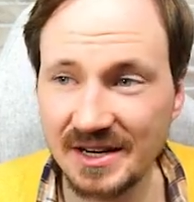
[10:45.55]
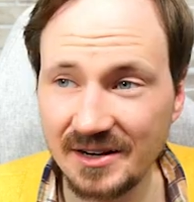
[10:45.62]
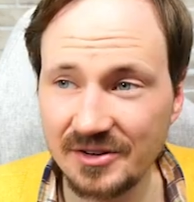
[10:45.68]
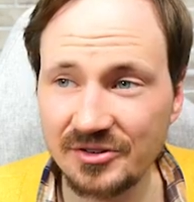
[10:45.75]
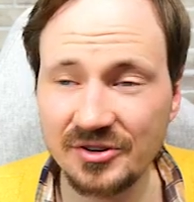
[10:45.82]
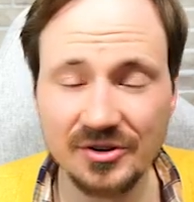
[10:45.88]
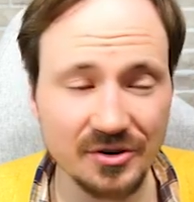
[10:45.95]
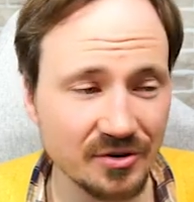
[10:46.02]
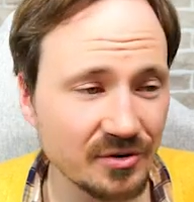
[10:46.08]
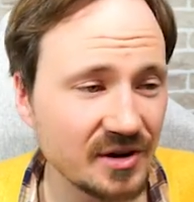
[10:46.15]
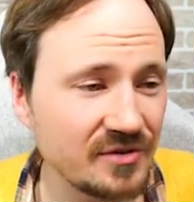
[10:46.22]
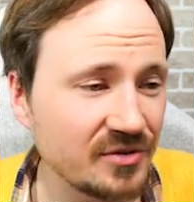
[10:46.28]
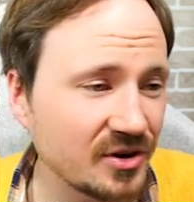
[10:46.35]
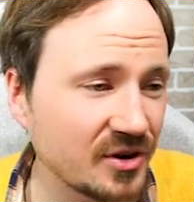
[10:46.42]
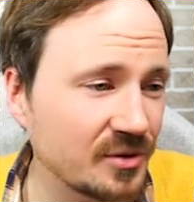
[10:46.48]
into your
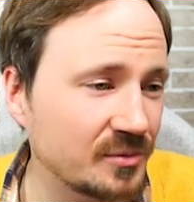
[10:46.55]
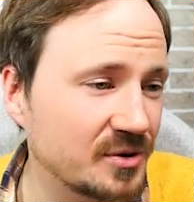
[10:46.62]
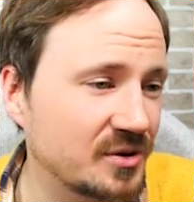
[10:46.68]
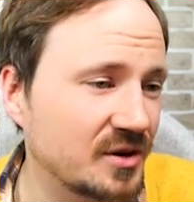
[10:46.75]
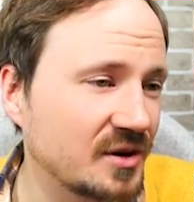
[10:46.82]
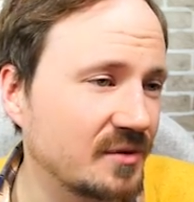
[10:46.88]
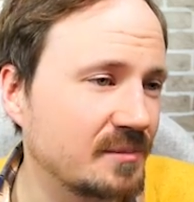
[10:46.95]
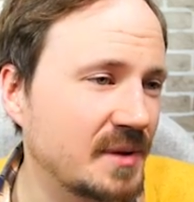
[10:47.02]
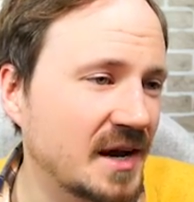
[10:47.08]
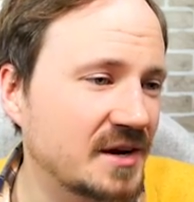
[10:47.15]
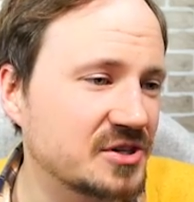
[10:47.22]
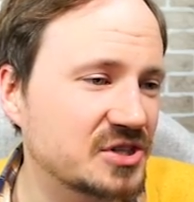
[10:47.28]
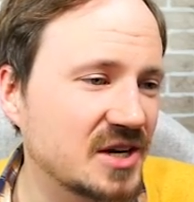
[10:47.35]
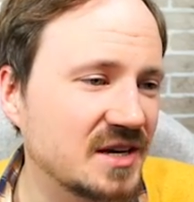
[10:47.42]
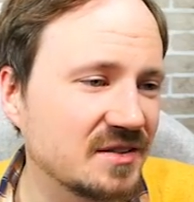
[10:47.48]
graveyard where you can
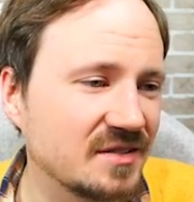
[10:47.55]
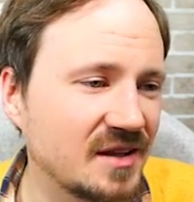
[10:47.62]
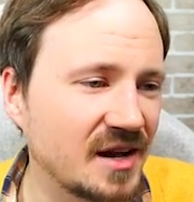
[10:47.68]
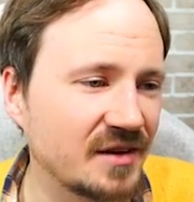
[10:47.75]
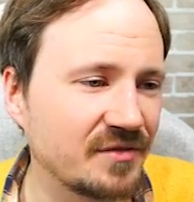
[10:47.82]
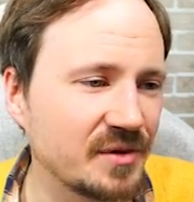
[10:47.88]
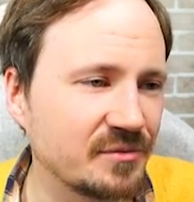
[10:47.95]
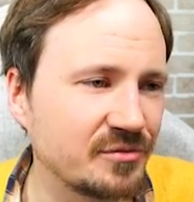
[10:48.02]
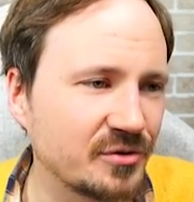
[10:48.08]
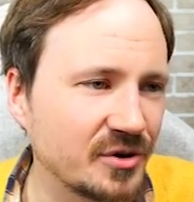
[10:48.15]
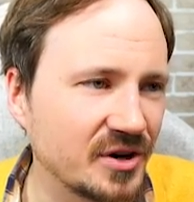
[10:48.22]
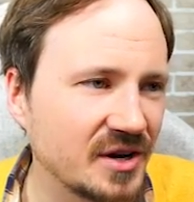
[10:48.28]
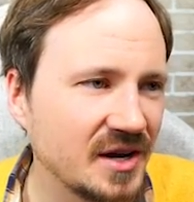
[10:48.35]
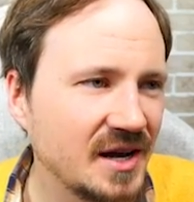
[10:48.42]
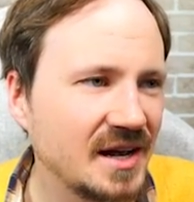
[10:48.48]
banish a lot of them
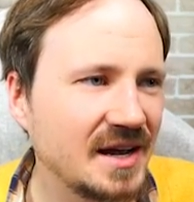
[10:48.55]
for it.